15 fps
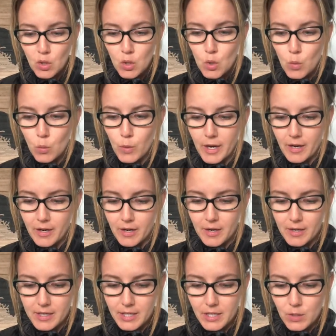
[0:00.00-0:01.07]
where
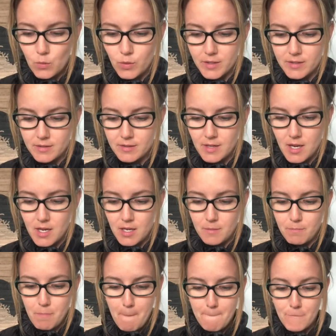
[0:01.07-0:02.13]
he was a
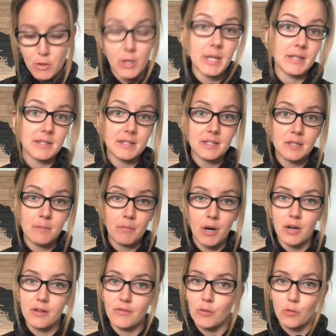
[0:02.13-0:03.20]
prince, part
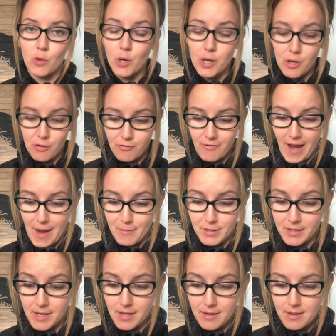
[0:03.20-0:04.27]
of a royal
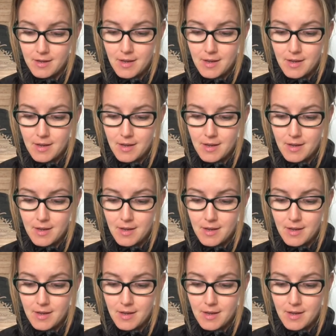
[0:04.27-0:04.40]
family,